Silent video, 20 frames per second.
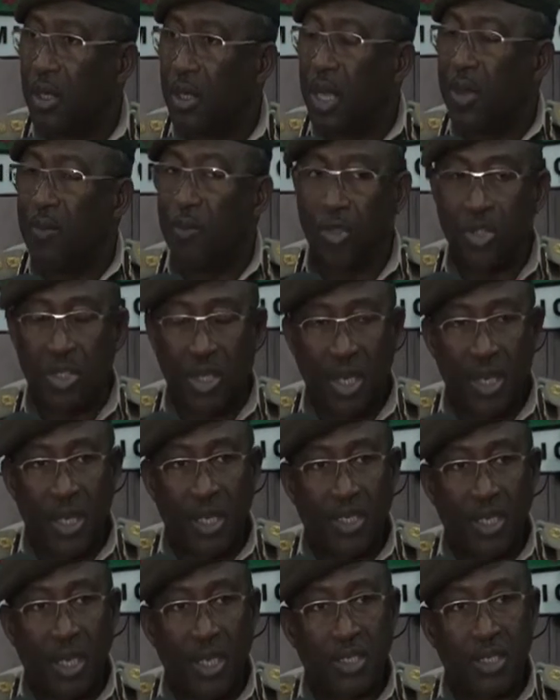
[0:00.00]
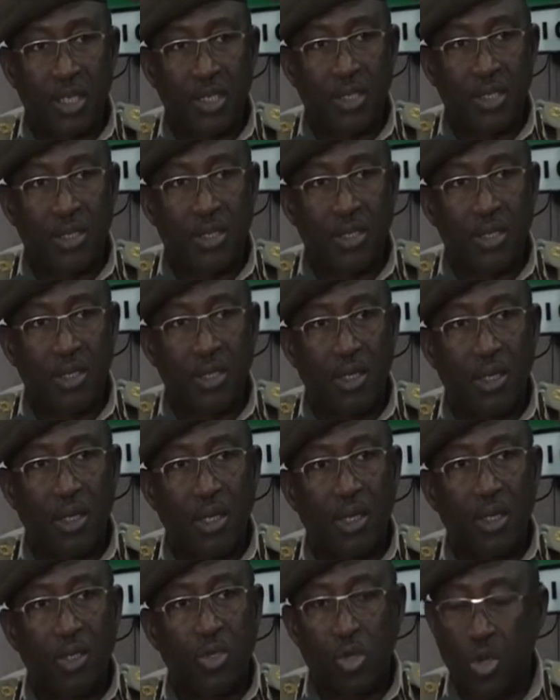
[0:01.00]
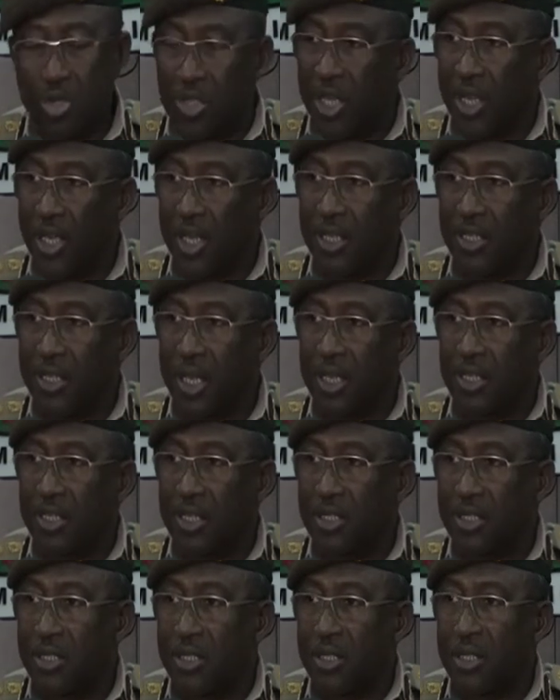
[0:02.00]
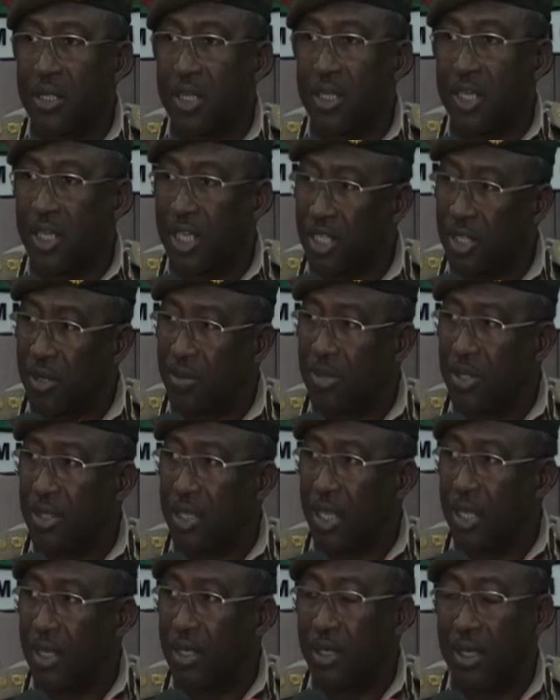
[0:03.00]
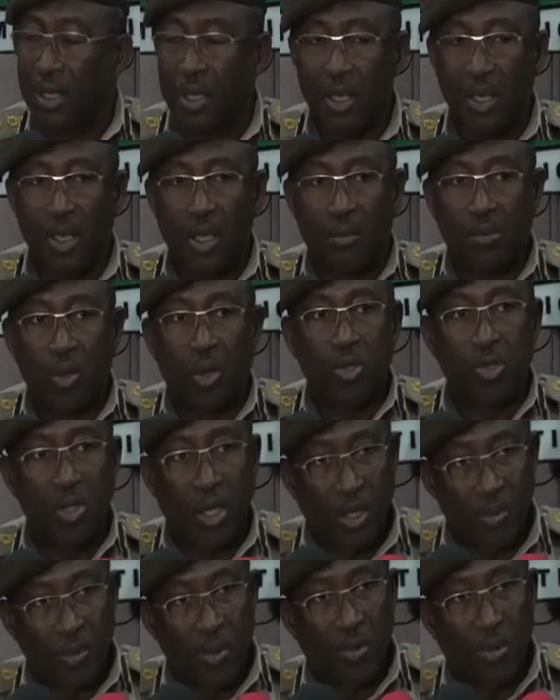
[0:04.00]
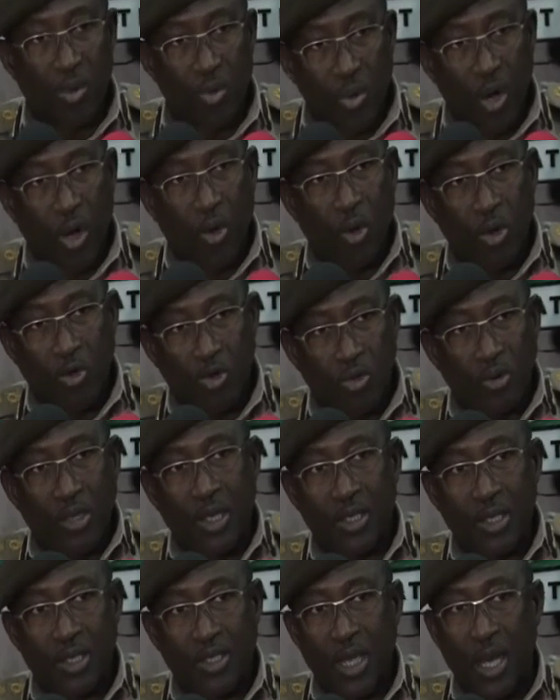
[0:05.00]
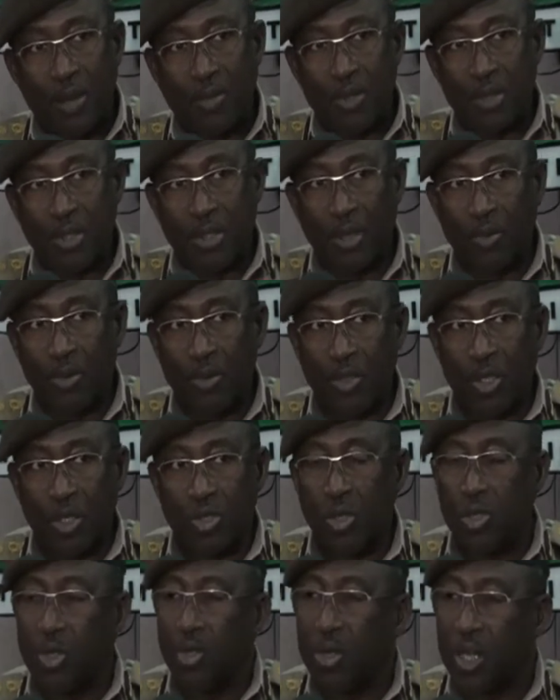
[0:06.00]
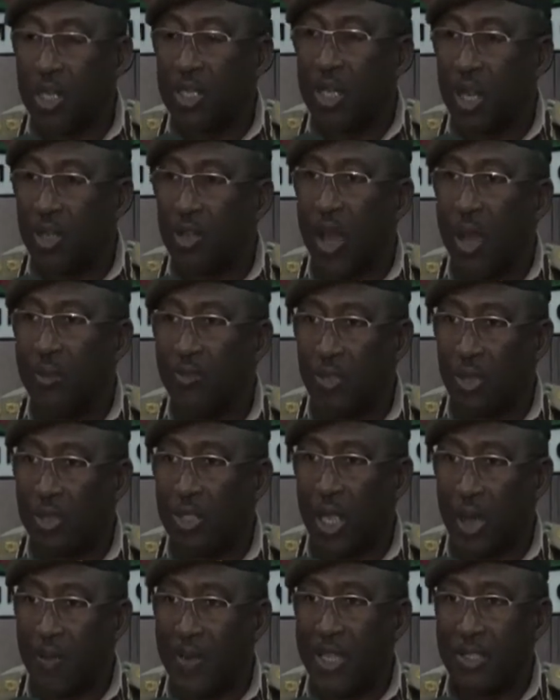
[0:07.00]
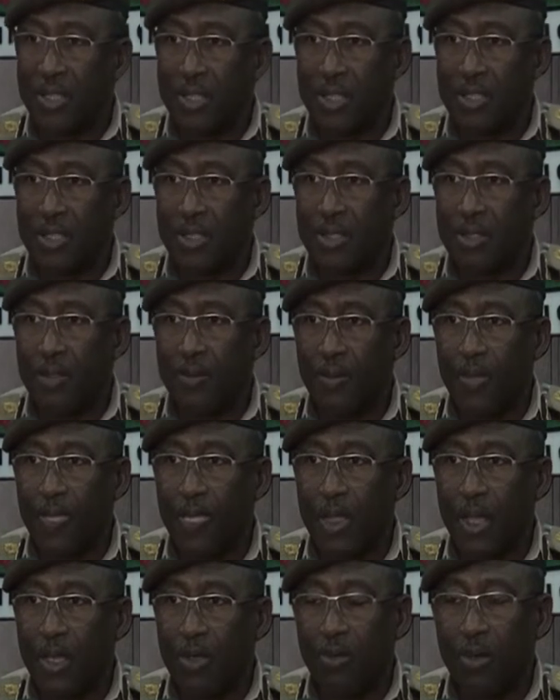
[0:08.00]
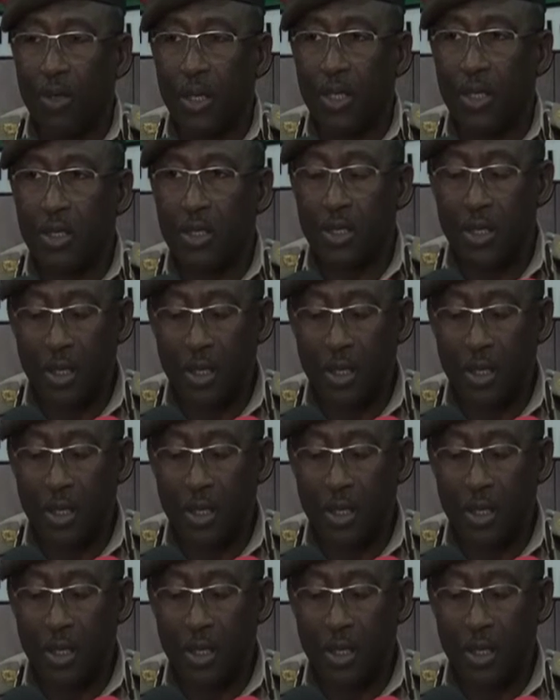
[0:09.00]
emotional intelligence, social intelligence, leadership skill, because you are the people who are going to lead the service in the future. So you need to have those capacities to lead.